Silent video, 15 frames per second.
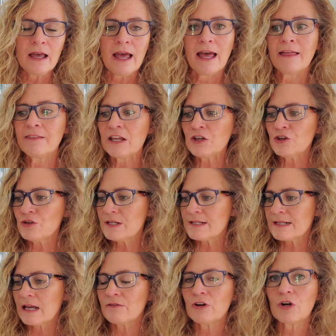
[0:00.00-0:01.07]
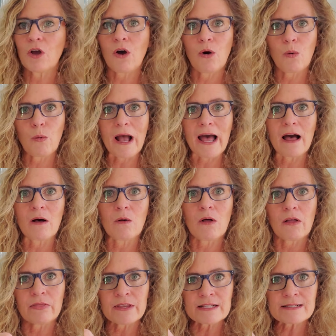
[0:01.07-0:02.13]
And then you discovered, oh, wow,
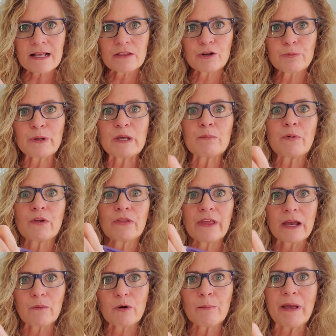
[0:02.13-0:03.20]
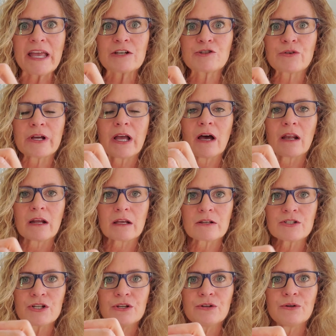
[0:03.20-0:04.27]
these other people, they were patriotic
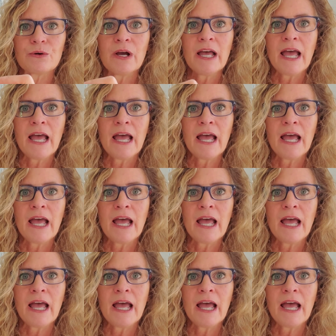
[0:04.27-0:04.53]
too.